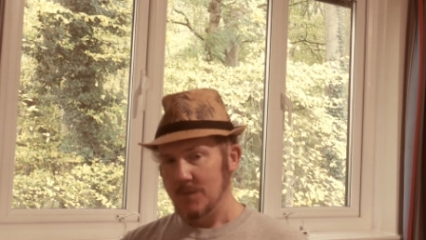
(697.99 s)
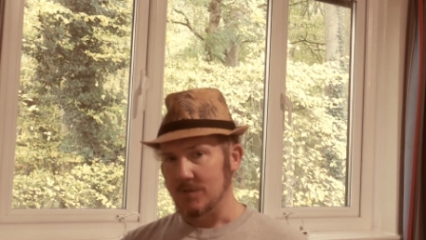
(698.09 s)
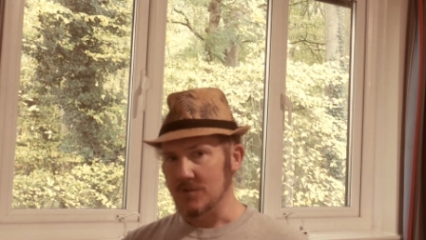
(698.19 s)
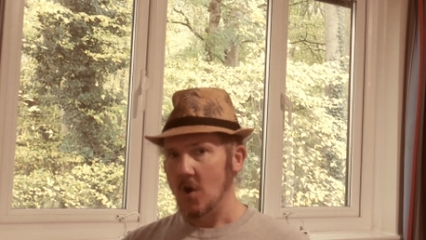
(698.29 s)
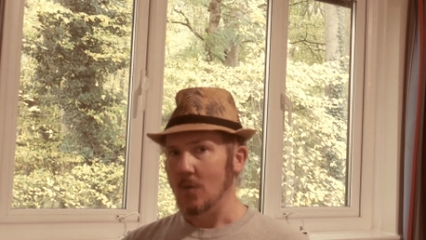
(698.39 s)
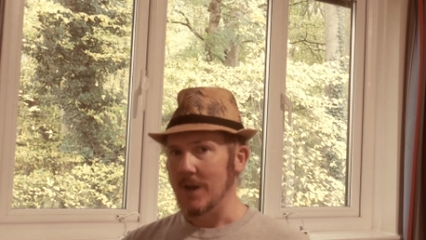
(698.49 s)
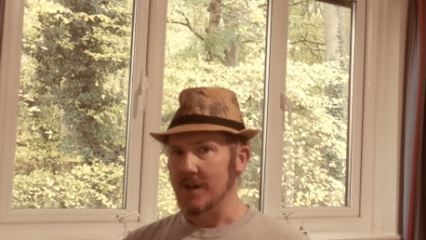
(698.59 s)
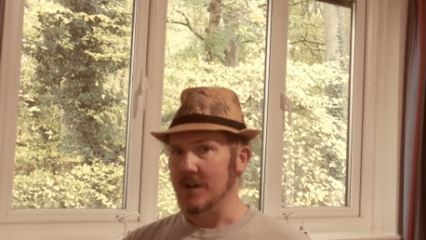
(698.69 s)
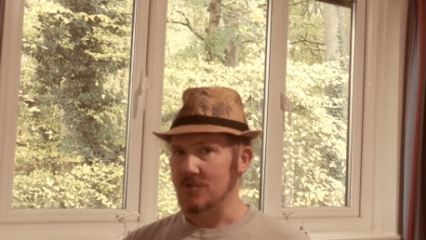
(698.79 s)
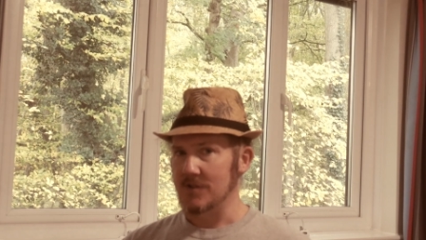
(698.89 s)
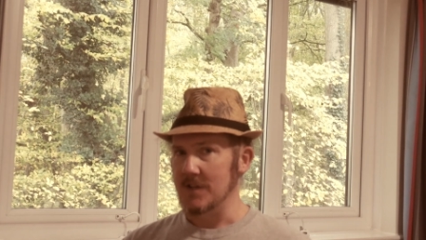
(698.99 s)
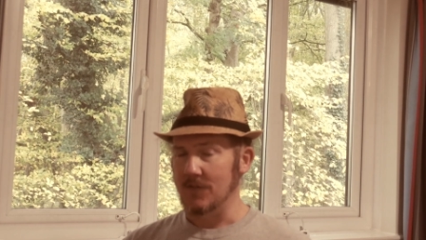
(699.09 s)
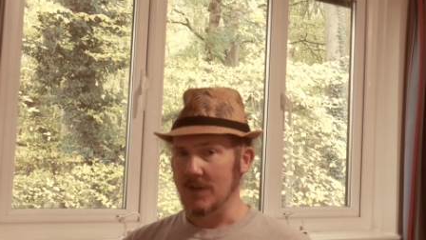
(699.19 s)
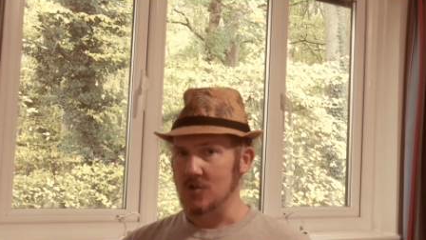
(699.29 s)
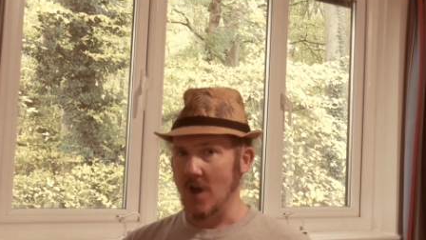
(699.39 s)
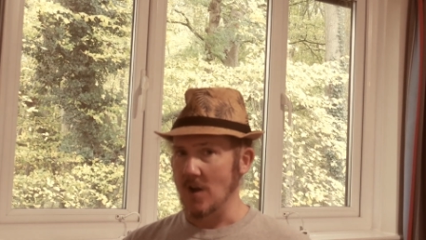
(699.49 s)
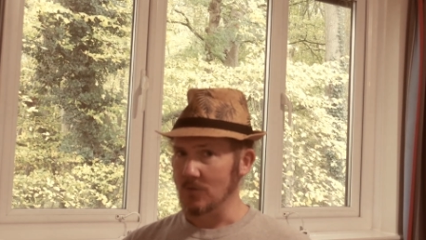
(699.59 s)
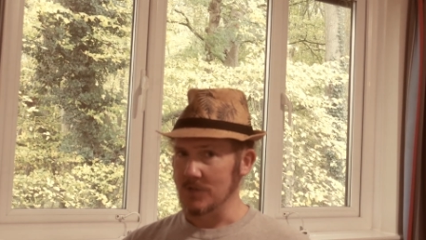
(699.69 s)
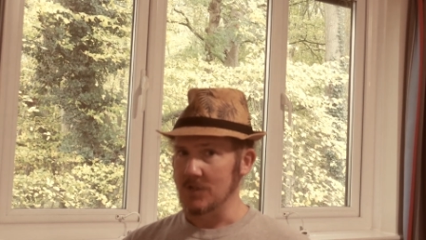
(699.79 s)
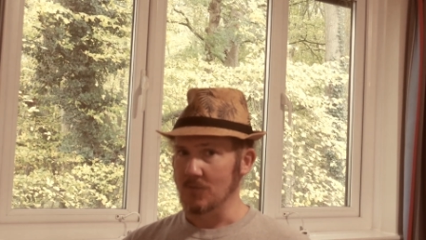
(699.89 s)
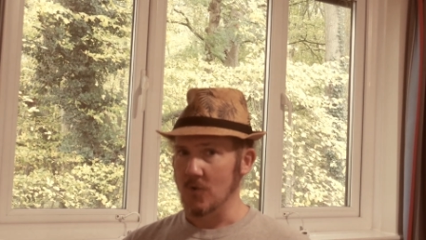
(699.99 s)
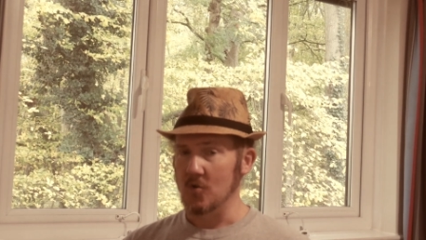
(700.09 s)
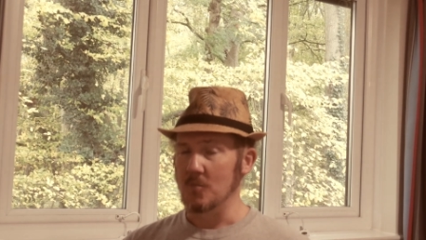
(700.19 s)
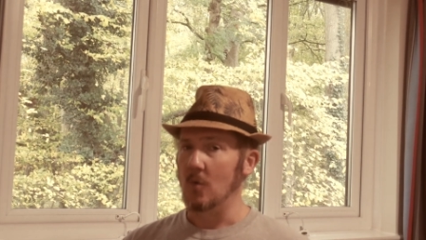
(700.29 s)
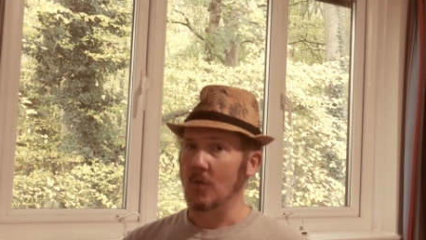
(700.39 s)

There's no English TV channels in the room,